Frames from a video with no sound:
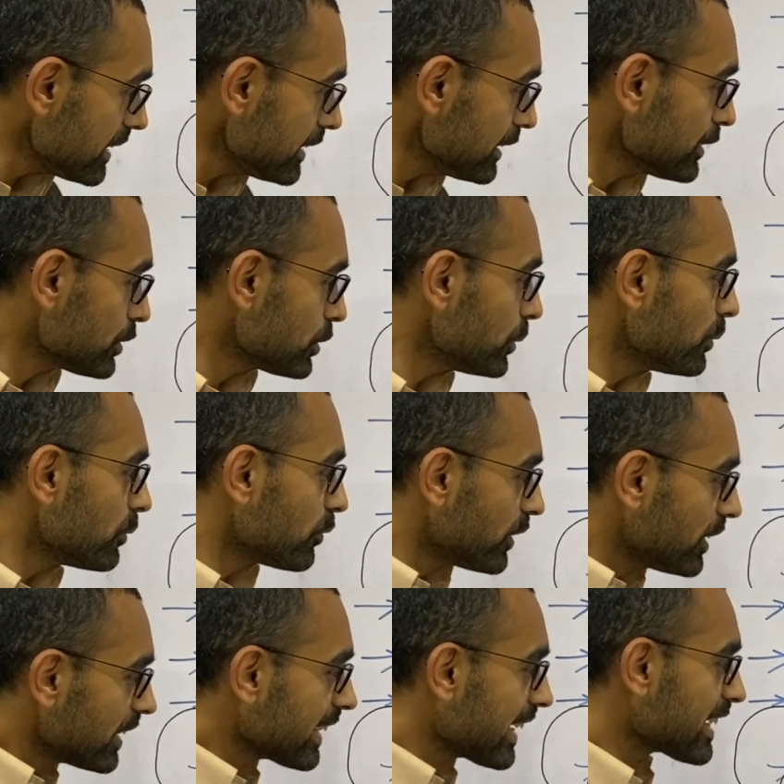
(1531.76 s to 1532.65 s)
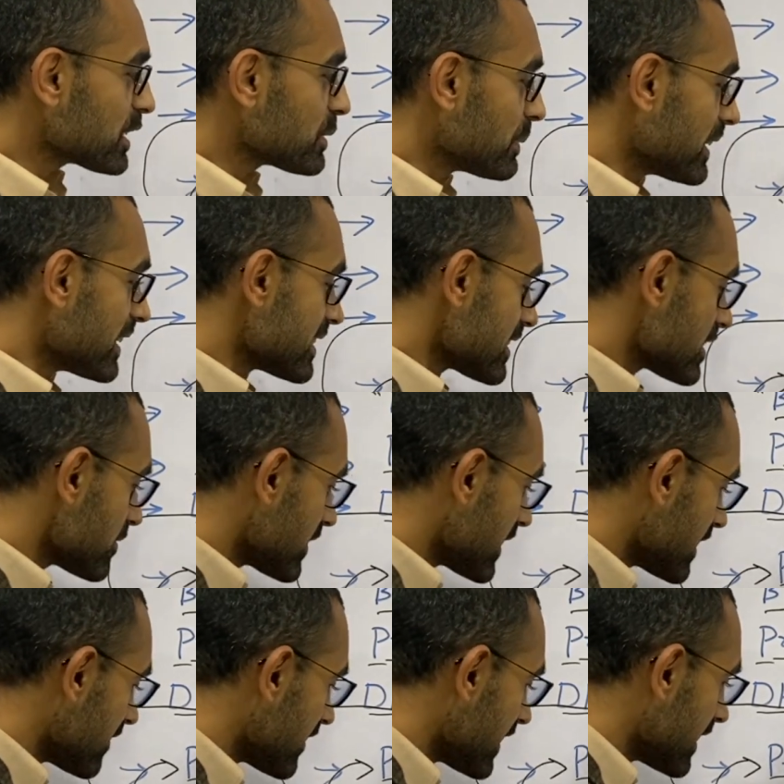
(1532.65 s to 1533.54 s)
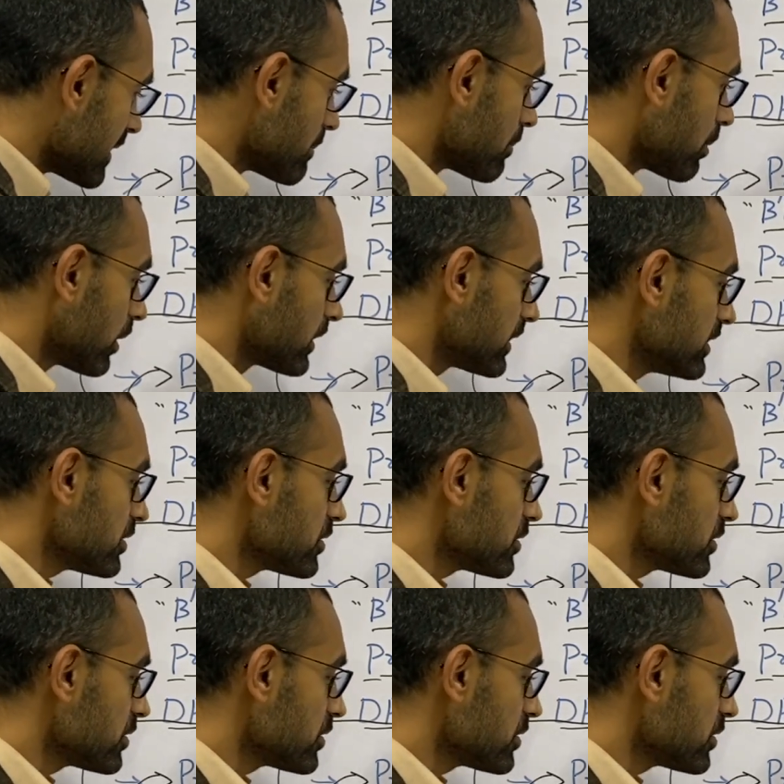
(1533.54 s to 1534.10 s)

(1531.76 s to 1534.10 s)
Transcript: So work experience is very, very important.